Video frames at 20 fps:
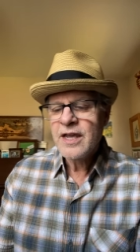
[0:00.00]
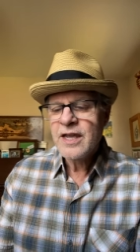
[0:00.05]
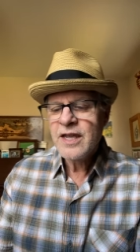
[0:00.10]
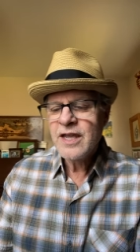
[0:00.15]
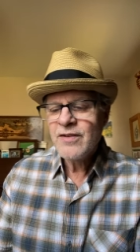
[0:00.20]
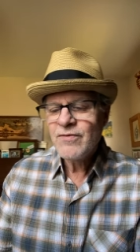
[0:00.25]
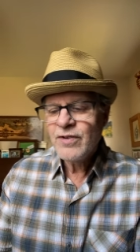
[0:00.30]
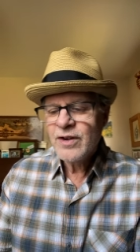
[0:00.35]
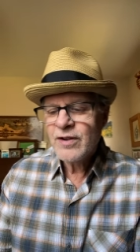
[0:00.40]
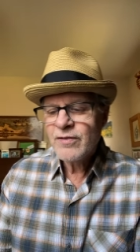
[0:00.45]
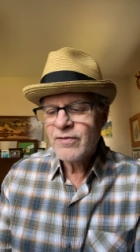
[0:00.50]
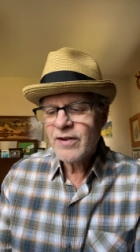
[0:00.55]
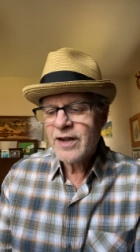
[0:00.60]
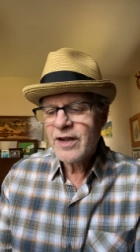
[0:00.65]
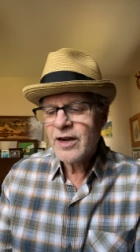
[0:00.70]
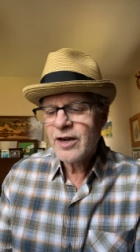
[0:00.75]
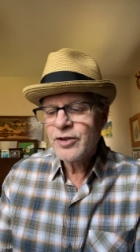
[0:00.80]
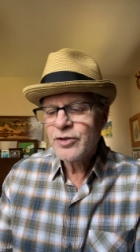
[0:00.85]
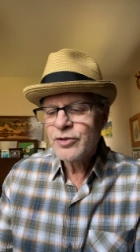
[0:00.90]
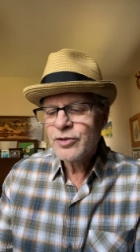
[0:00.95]
Even if I
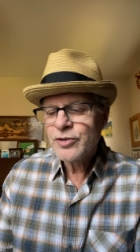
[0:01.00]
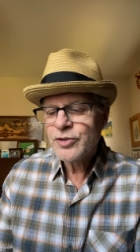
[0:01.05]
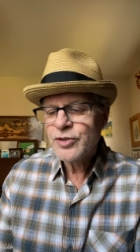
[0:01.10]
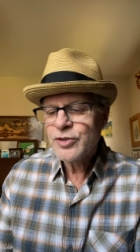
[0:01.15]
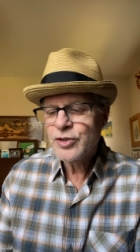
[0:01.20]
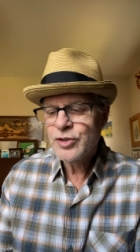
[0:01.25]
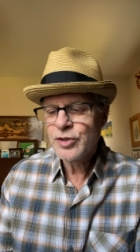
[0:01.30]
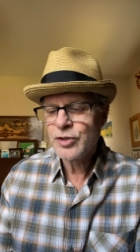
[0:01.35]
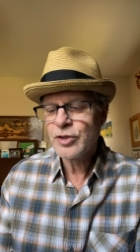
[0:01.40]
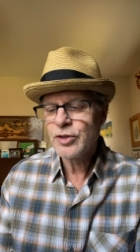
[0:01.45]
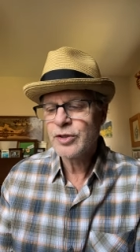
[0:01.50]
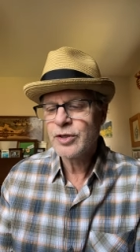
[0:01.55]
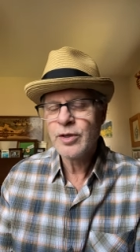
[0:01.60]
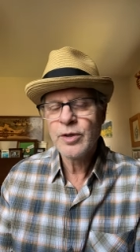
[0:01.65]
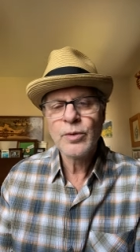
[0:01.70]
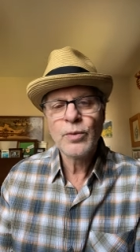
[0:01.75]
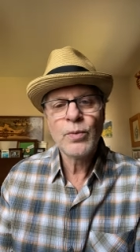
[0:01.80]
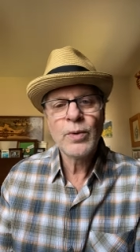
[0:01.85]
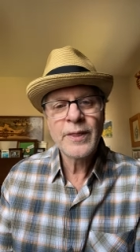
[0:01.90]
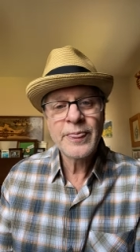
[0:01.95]
understood
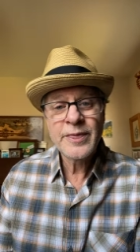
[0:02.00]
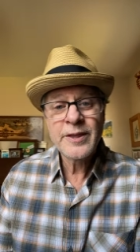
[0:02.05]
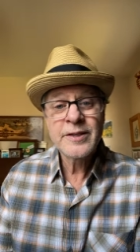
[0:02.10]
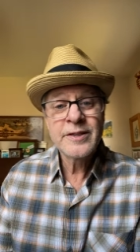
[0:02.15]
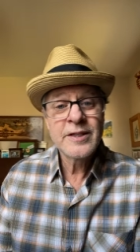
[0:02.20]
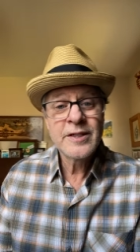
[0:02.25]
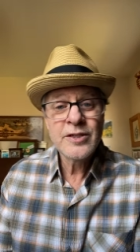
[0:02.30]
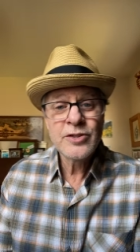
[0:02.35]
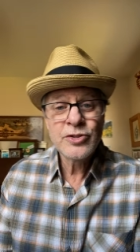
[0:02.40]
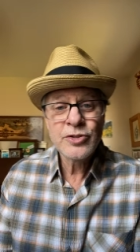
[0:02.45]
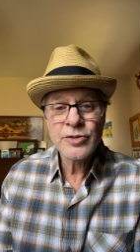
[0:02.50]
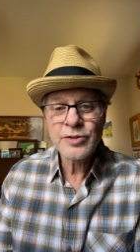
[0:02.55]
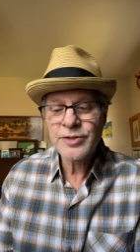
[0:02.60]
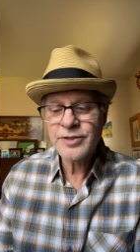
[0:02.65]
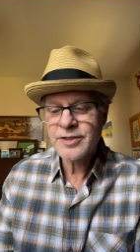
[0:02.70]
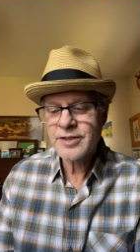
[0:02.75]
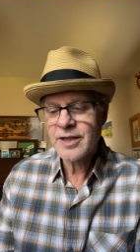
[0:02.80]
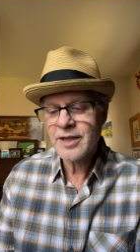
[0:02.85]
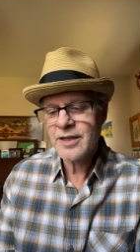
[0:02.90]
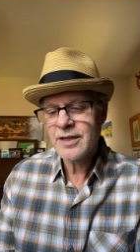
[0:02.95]
what the teachers
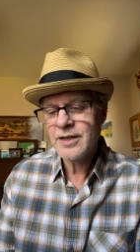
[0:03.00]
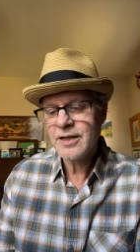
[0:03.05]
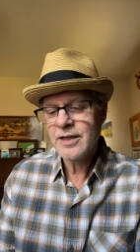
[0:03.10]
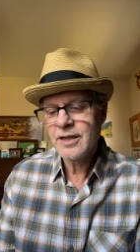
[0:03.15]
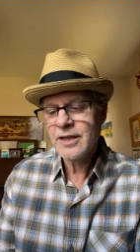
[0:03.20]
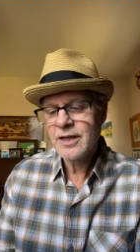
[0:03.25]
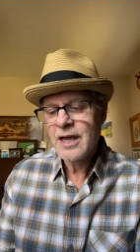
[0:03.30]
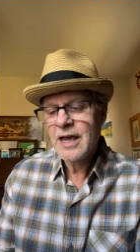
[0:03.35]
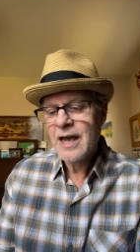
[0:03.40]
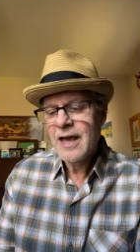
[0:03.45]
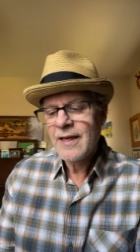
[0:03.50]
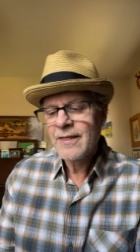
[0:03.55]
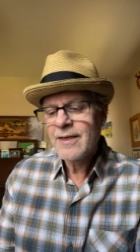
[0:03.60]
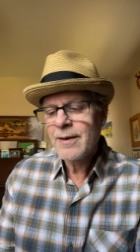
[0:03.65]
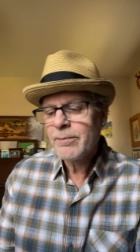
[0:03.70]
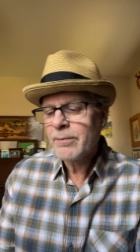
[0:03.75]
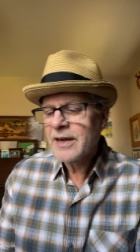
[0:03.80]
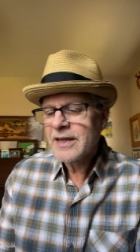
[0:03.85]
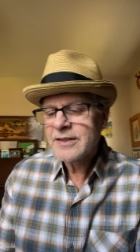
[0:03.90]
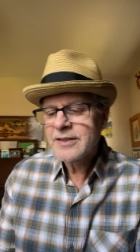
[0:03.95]
said, that
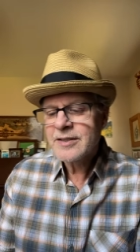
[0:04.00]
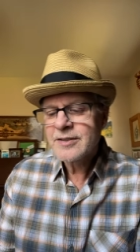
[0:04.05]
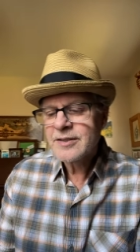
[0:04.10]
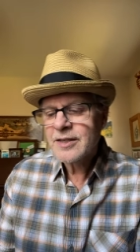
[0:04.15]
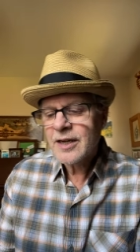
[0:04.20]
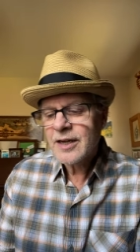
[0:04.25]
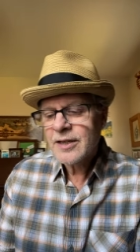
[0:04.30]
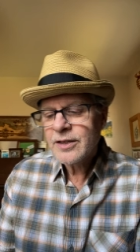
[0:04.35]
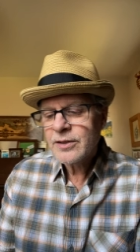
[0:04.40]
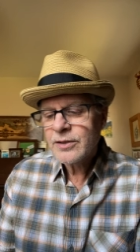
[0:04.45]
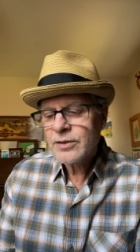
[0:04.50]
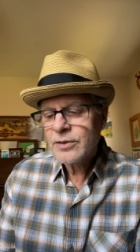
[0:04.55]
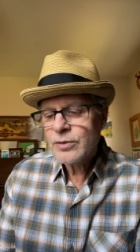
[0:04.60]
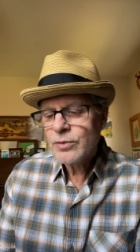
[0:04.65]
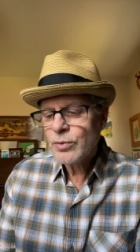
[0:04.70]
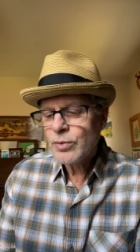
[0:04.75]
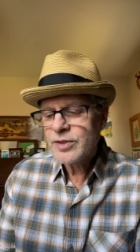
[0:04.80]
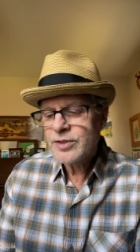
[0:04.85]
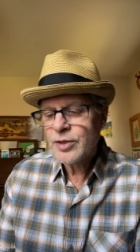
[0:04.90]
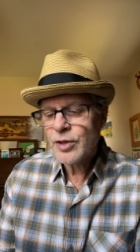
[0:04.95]
my desire
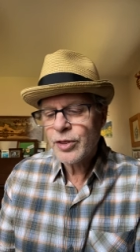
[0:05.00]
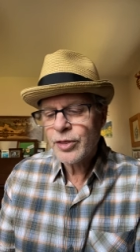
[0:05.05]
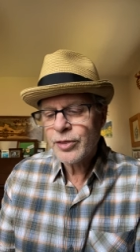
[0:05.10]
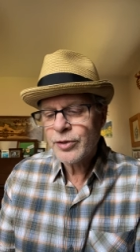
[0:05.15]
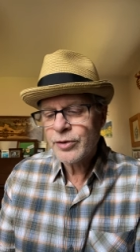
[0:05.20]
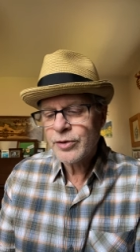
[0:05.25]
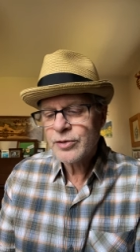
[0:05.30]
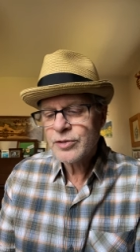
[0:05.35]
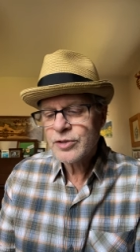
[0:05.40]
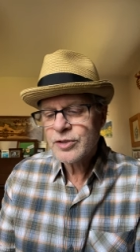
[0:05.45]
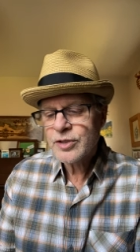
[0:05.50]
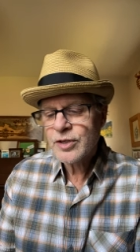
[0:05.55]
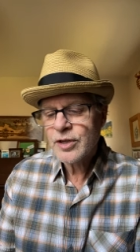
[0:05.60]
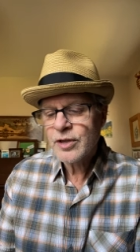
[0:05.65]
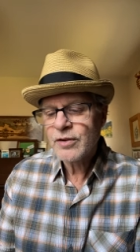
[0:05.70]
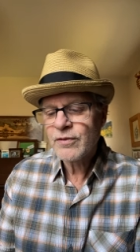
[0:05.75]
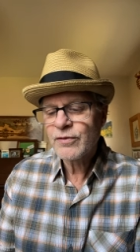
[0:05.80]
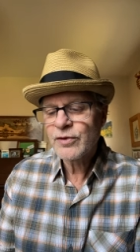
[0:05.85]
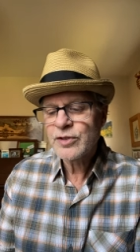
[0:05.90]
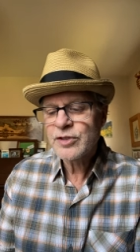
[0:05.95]
was a thirst
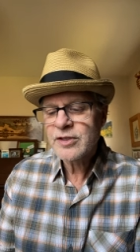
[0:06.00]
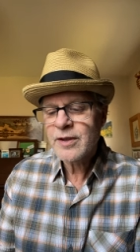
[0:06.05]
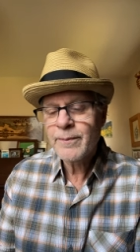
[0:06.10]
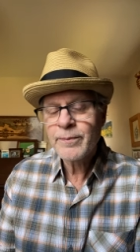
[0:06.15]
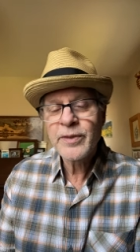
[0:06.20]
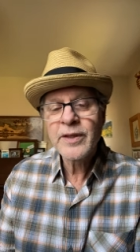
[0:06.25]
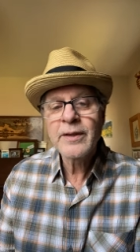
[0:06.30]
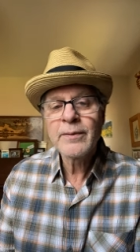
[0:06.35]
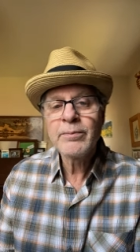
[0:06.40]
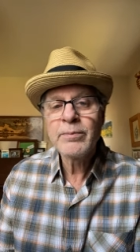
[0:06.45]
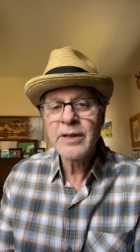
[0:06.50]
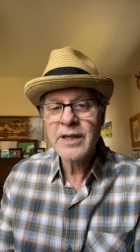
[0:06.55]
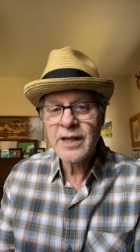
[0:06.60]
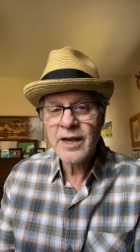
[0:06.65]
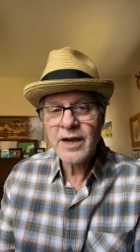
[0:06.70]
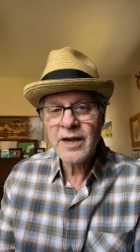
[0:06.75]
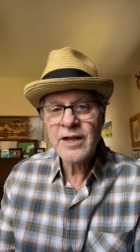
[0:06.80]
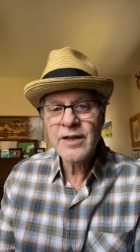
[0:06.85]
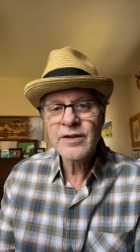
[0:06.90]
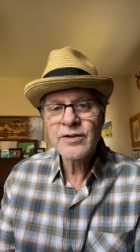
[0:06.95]
for something
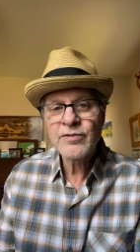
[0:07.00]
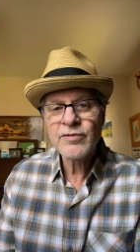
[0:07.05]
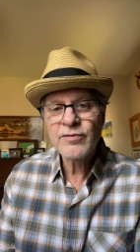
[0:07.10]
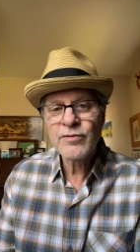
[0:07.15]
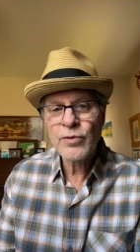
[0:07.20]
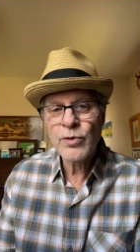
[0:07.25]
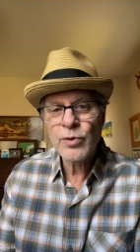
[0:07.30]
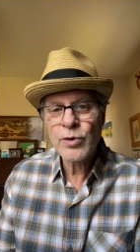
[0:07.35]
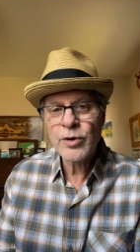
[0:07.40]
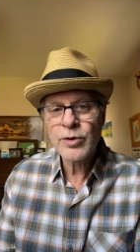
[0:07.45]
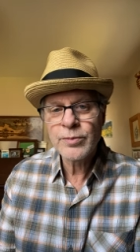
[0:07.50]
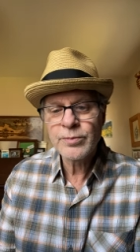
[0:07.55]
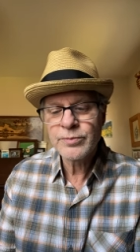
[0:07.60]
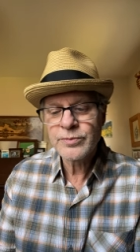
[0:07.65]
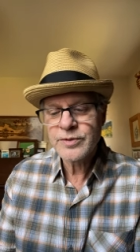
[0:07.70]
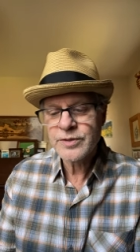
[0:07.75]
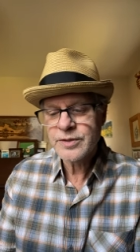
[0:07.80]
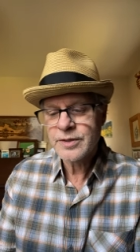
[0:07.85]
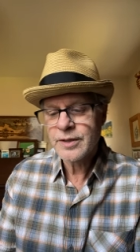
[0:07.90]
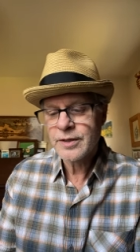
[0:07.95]
beyond
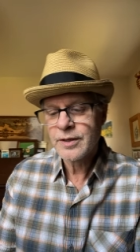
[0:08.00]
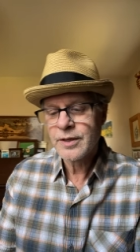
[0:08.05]
forms.